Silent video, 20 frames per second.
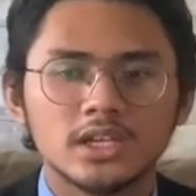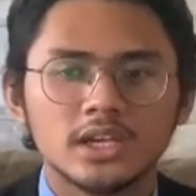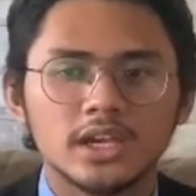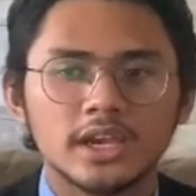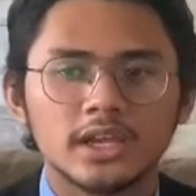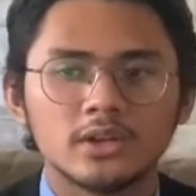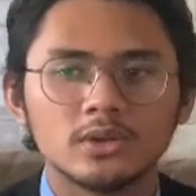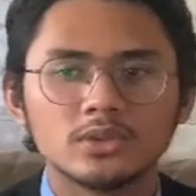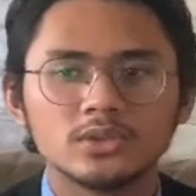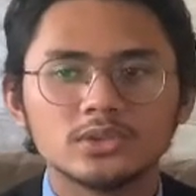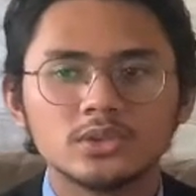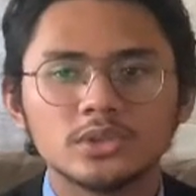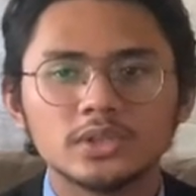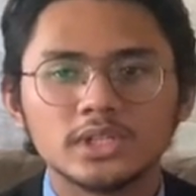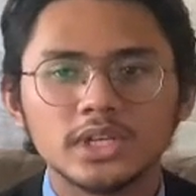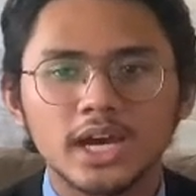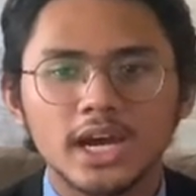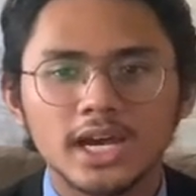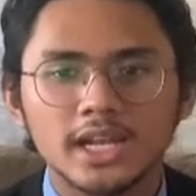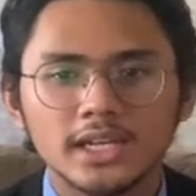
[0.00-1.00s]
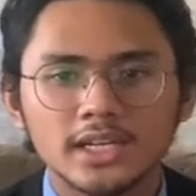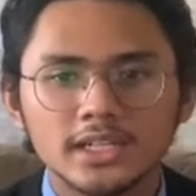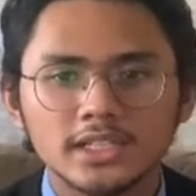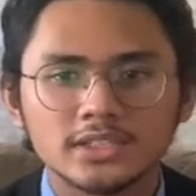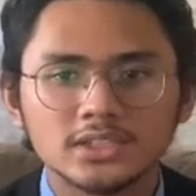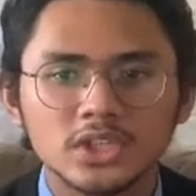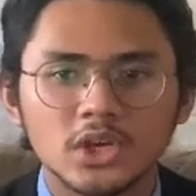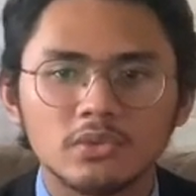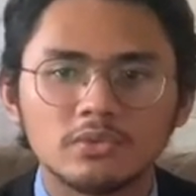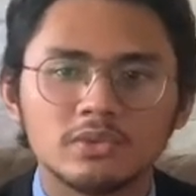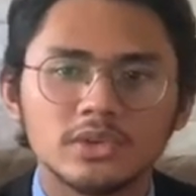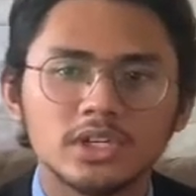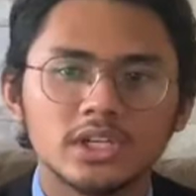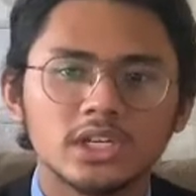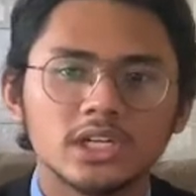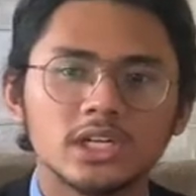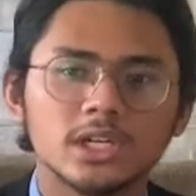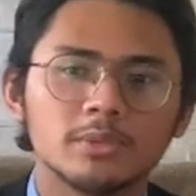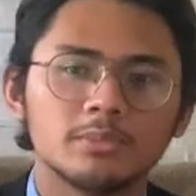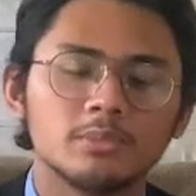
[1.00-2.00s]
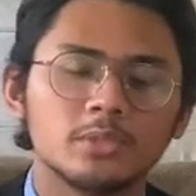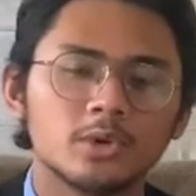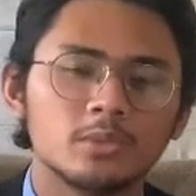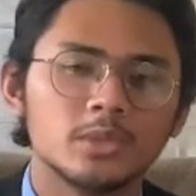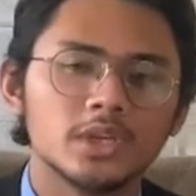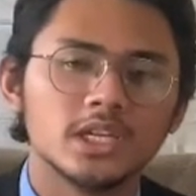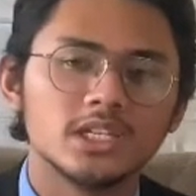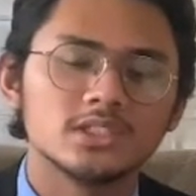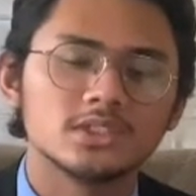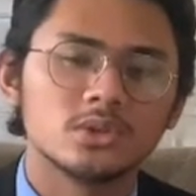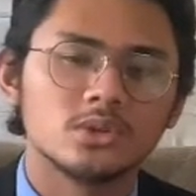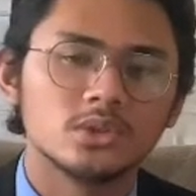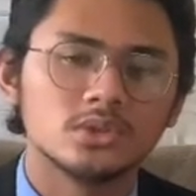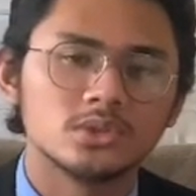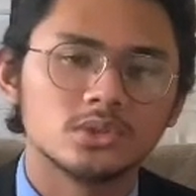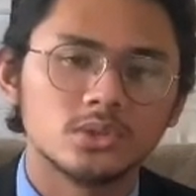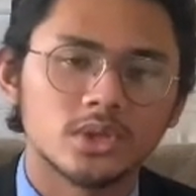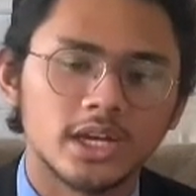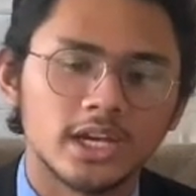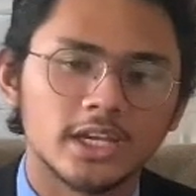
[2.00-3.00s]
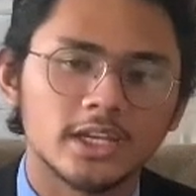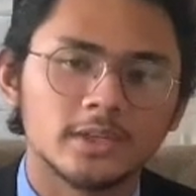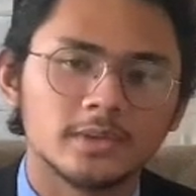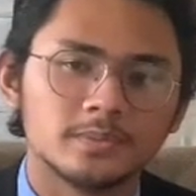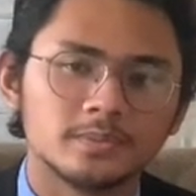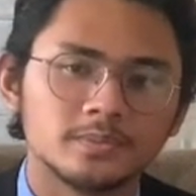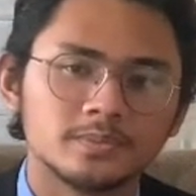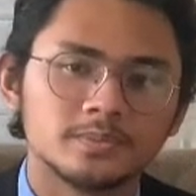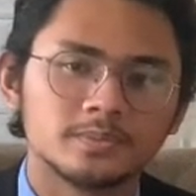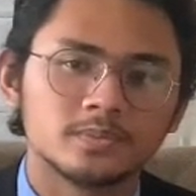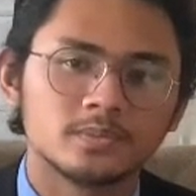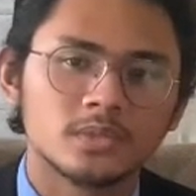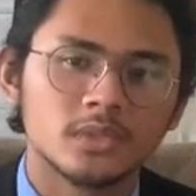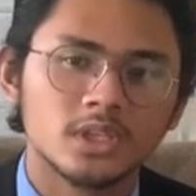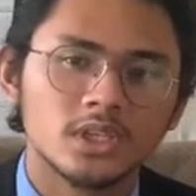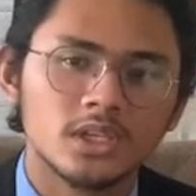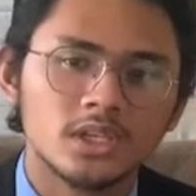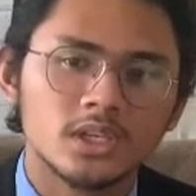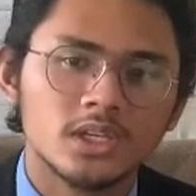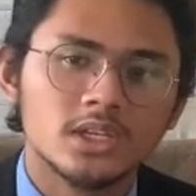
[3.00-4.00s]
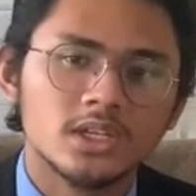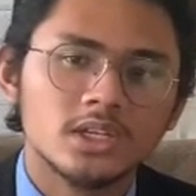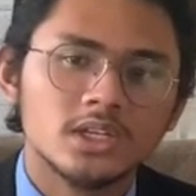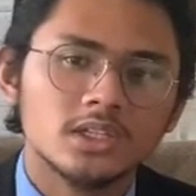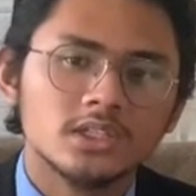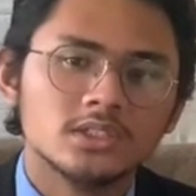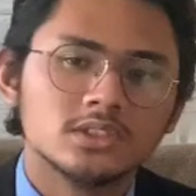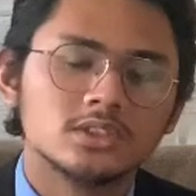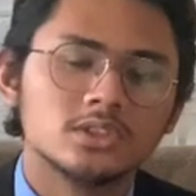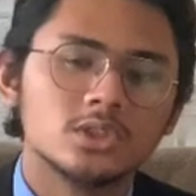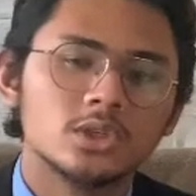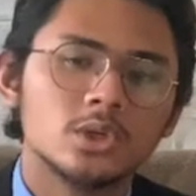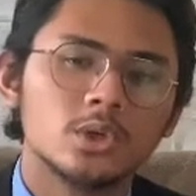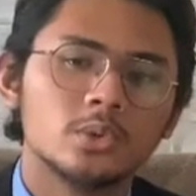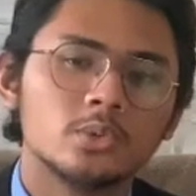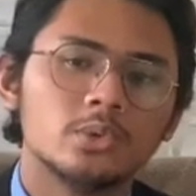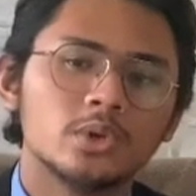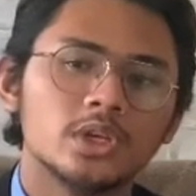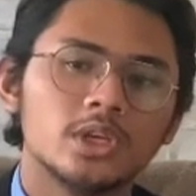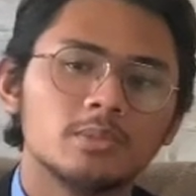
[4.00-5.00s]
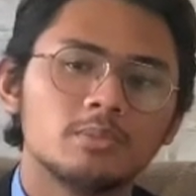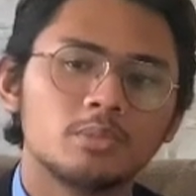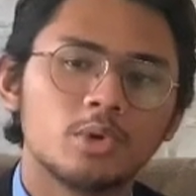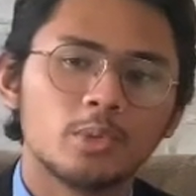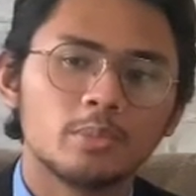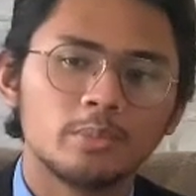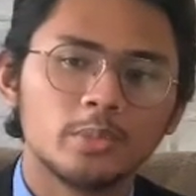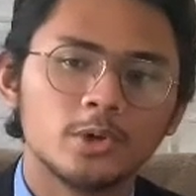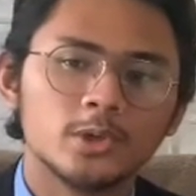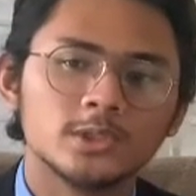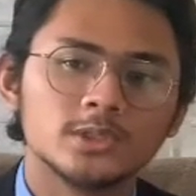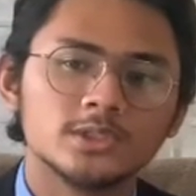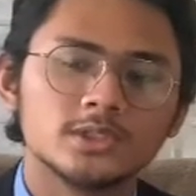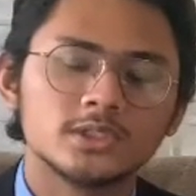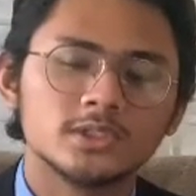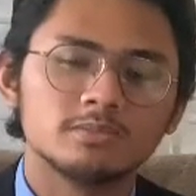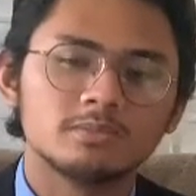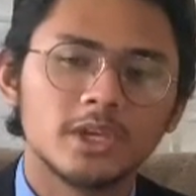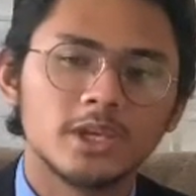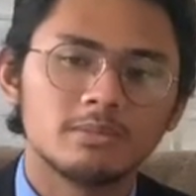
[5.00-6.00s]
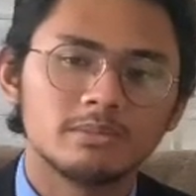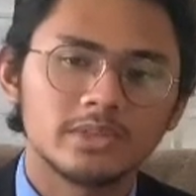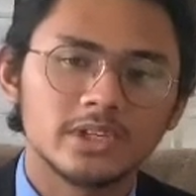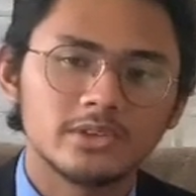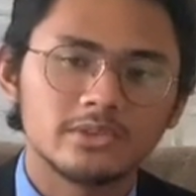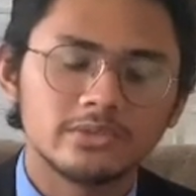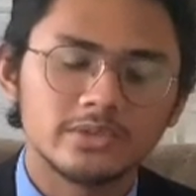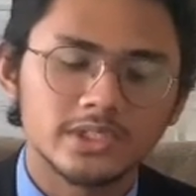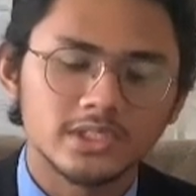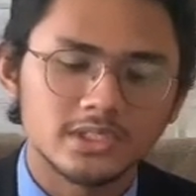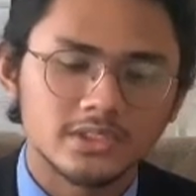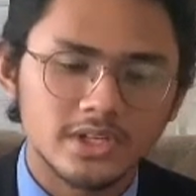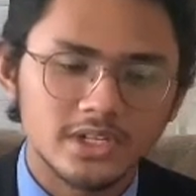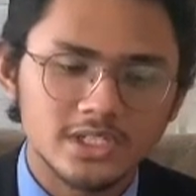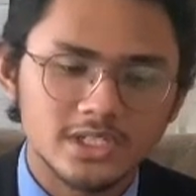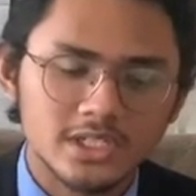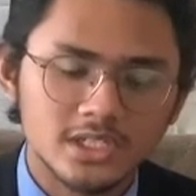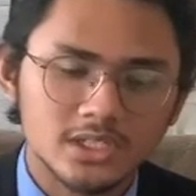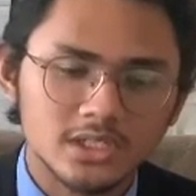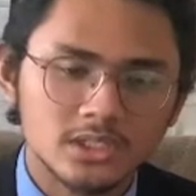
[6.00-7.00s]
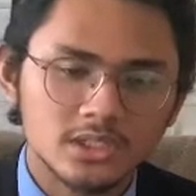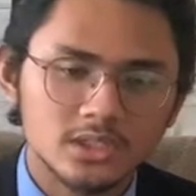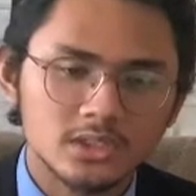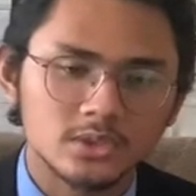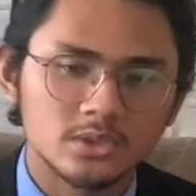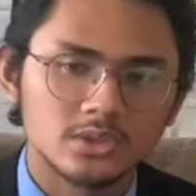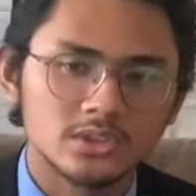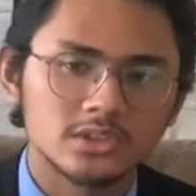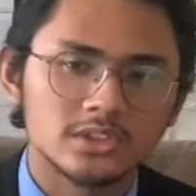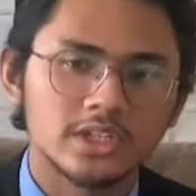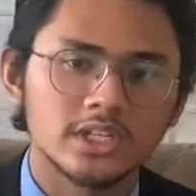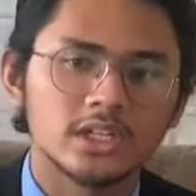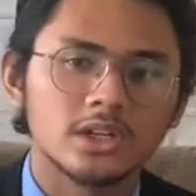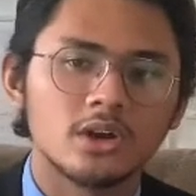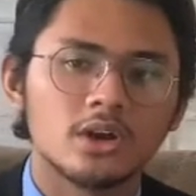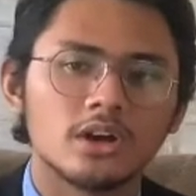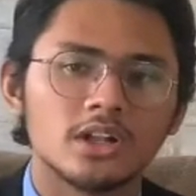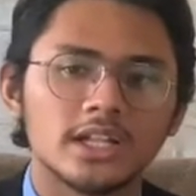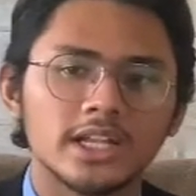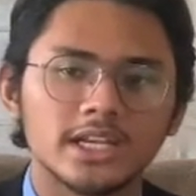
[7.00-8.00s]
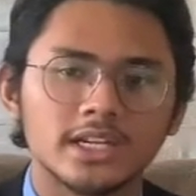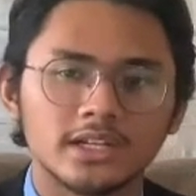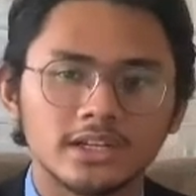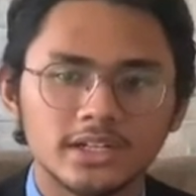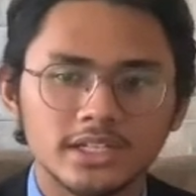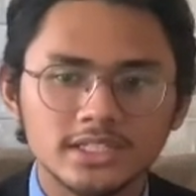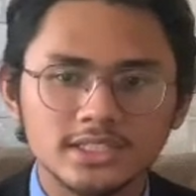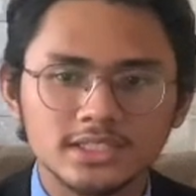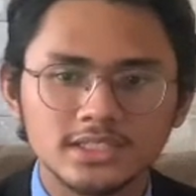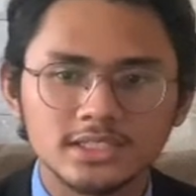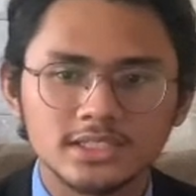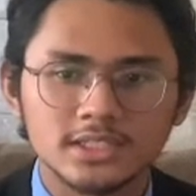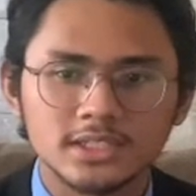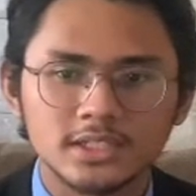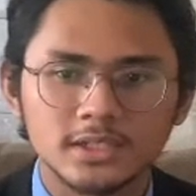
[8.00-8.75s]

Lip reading: And also the hardness of the POME is also high. So we propose membrane filtration to treat oil and grease.